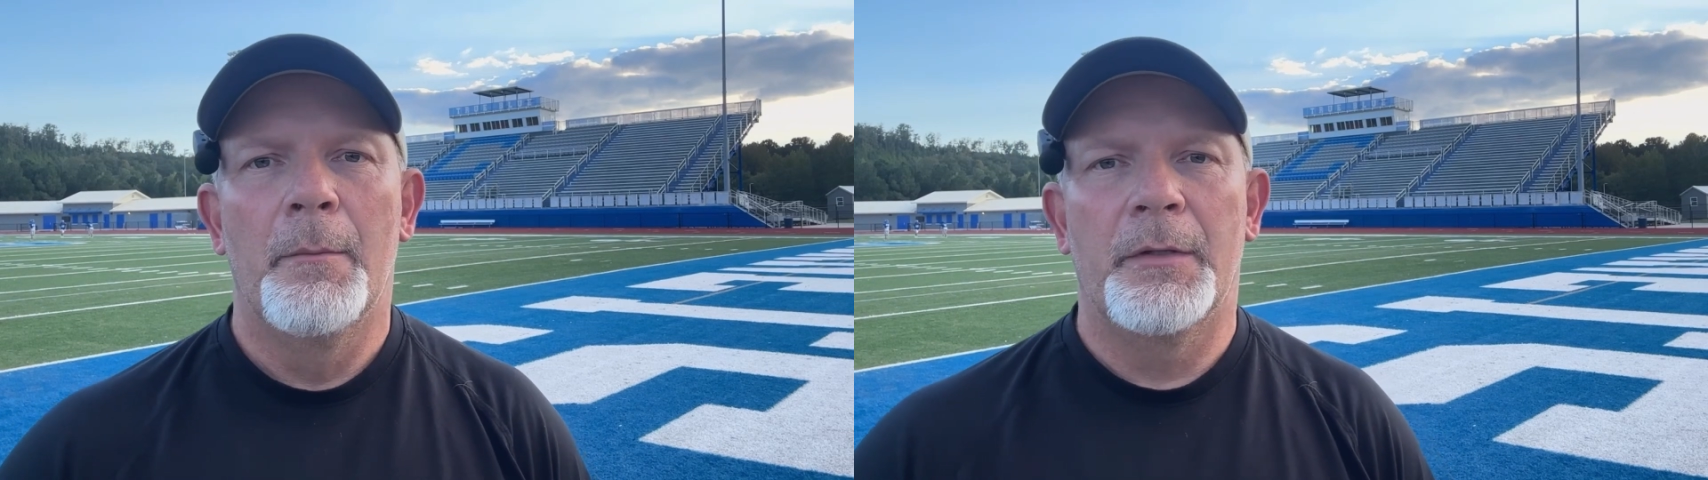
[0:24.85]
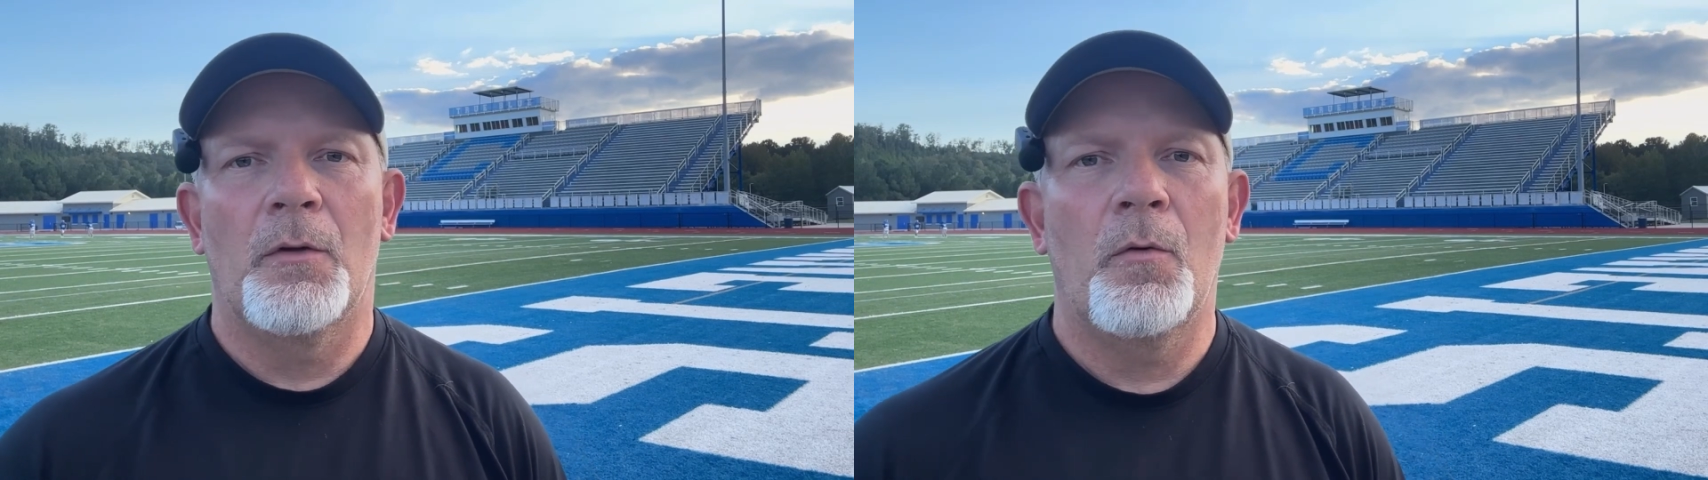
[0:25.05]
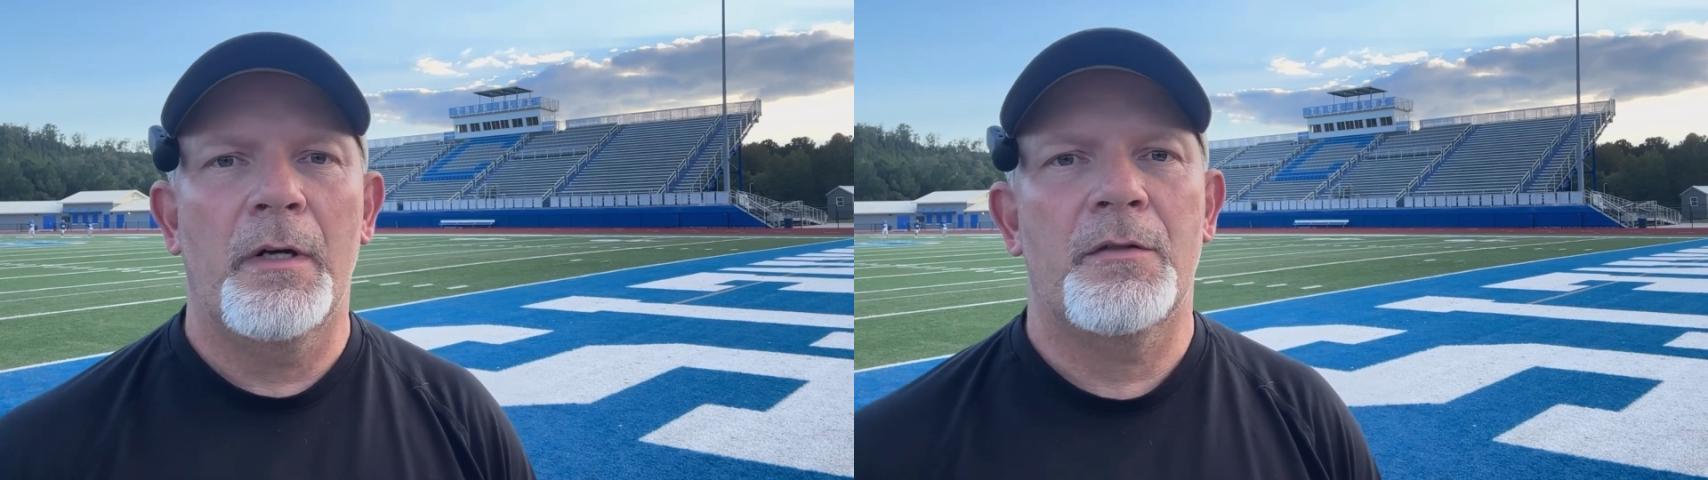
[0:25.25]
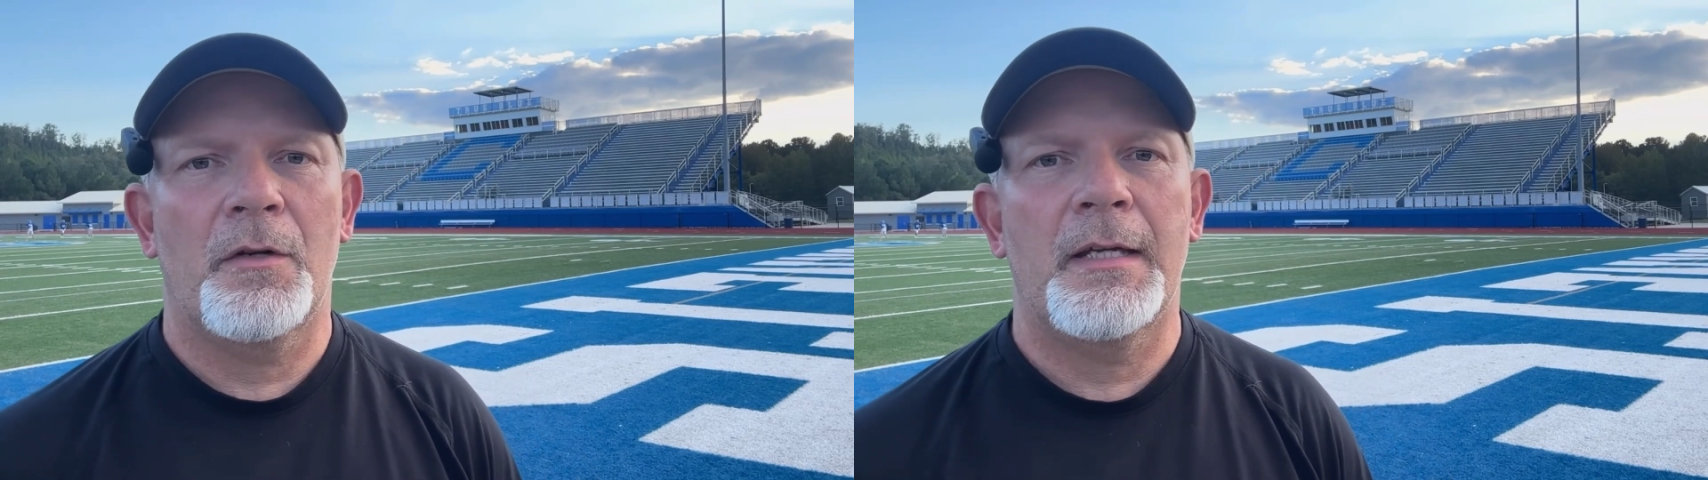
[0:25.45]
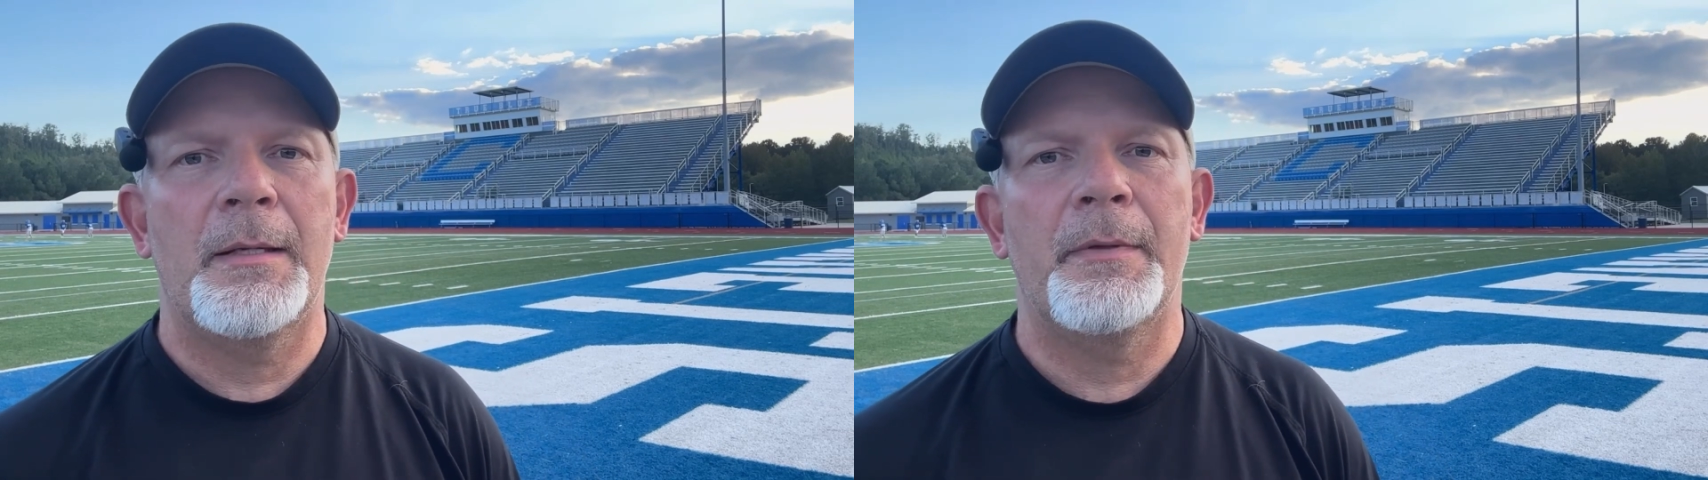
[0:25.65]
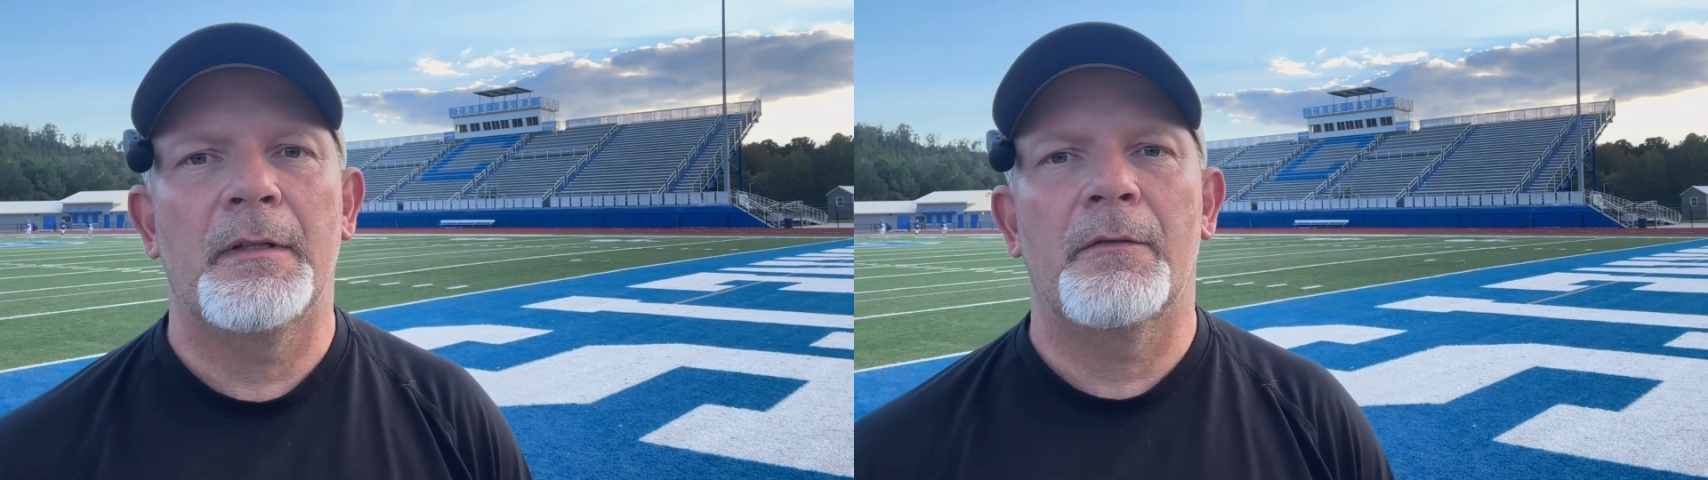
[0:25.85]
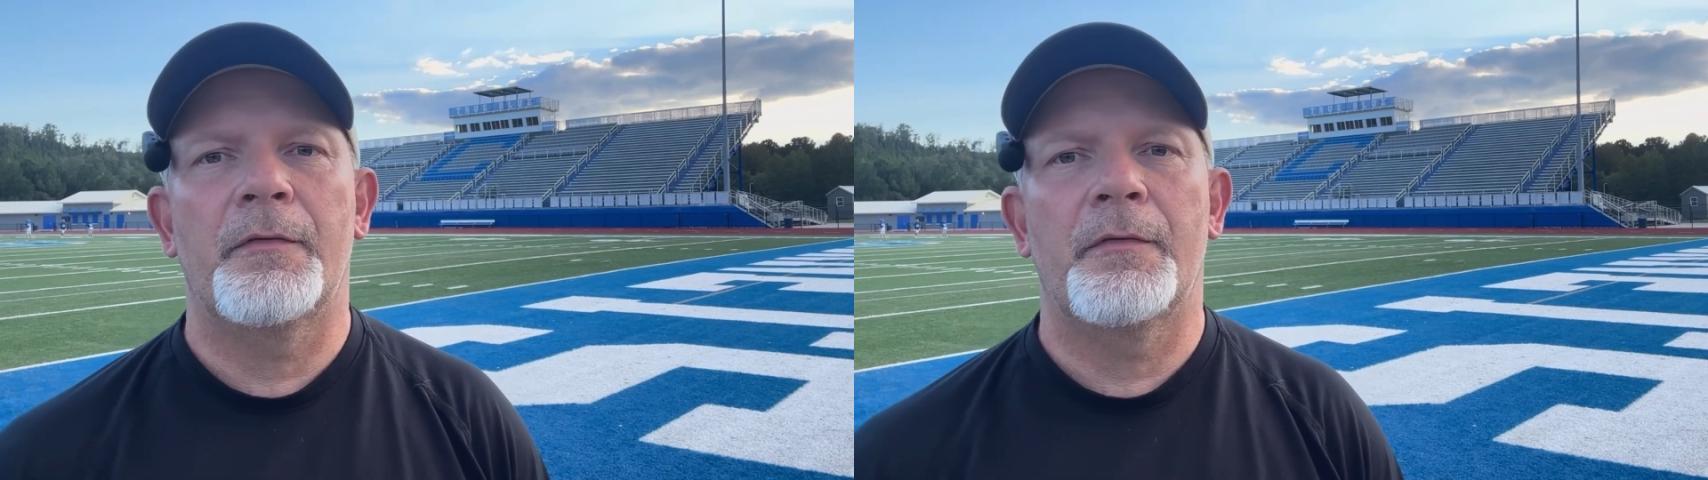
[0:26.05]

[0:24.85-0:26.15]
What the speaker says: but the Hornets are keeping their